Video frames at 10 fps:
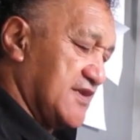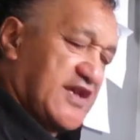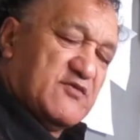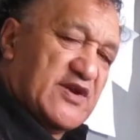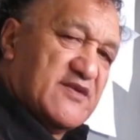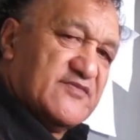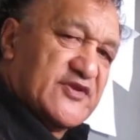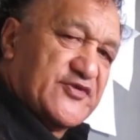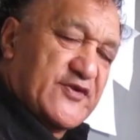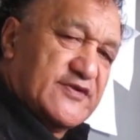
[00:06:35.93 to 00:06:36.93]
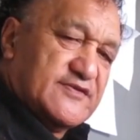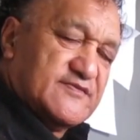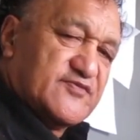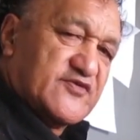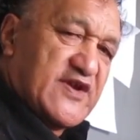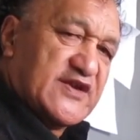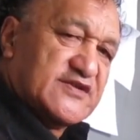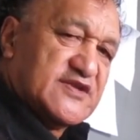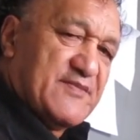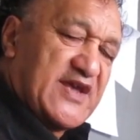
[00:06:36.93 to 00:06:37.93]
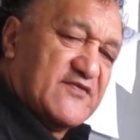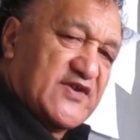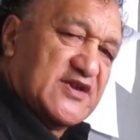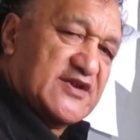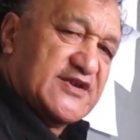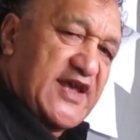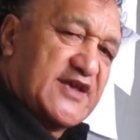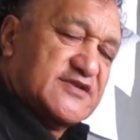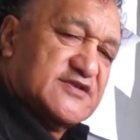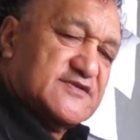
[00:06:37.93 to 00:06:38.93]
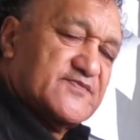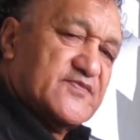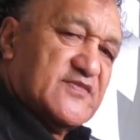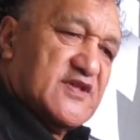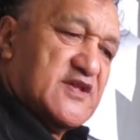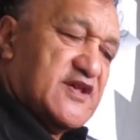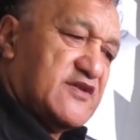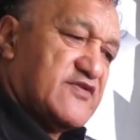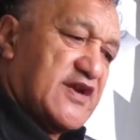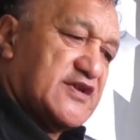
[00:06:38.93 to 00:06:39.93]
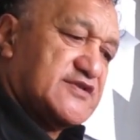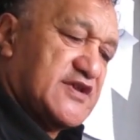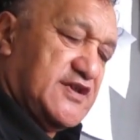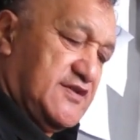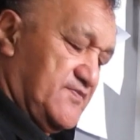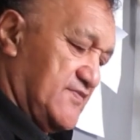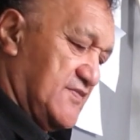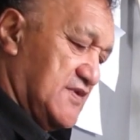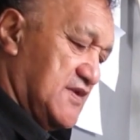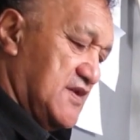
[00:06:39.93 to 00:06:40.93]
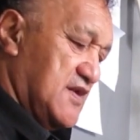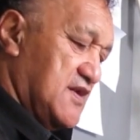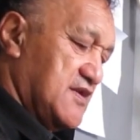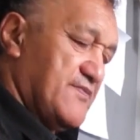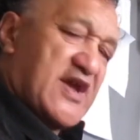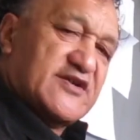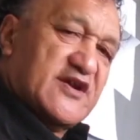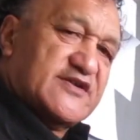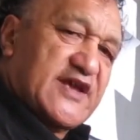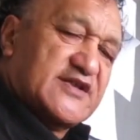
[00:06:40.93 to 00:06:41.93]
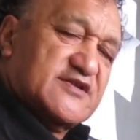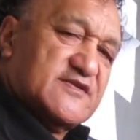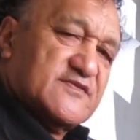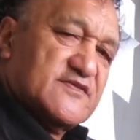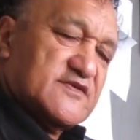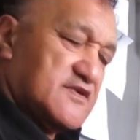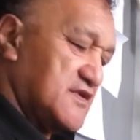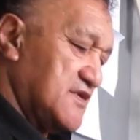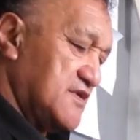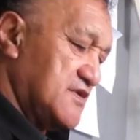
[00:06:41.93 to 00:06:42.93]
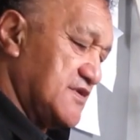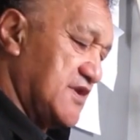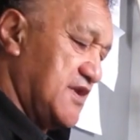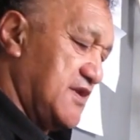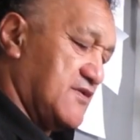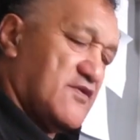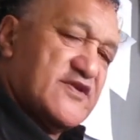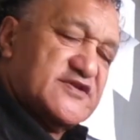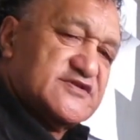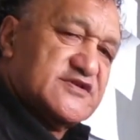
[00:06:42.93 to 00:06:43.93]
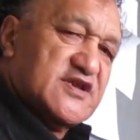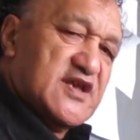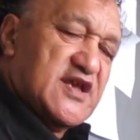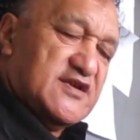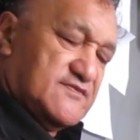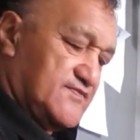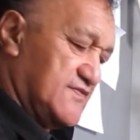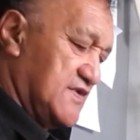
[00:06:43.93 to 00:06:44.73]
King William III created the Bank of England Act. He created the Pound Note Act, the coins and